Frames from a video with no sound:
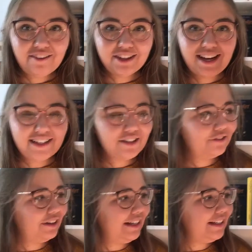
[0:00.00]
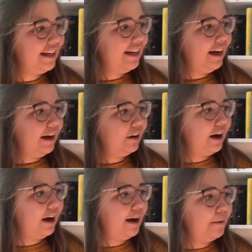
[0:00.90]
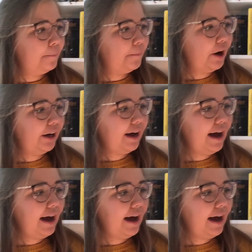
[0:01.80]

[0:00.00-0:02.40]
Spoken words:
would like to read Eure